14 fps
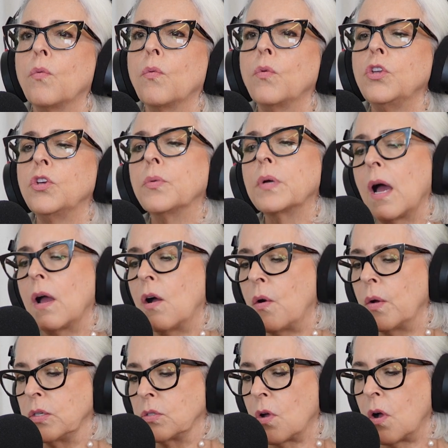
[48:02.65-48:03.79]
and I
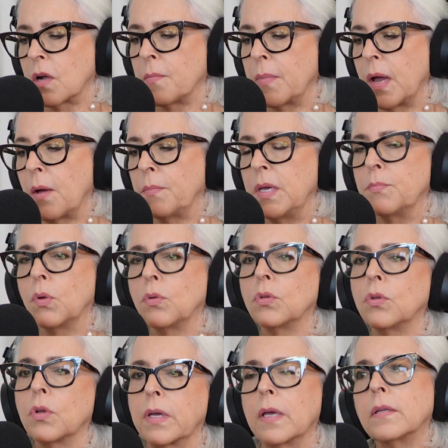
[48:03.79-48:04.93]
always talk about people
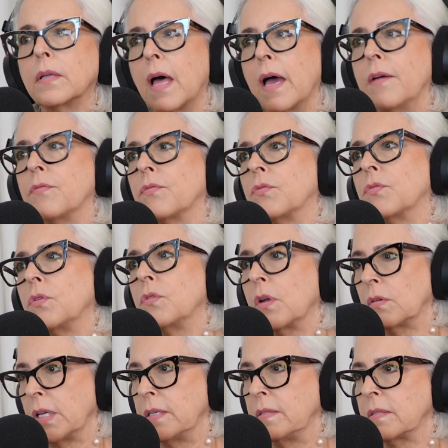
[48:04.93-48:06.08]
look at life through their
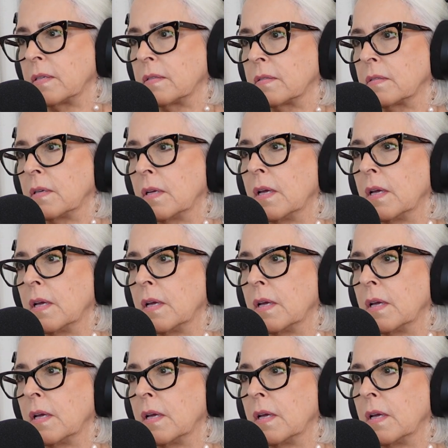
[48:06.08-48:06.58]
lenses.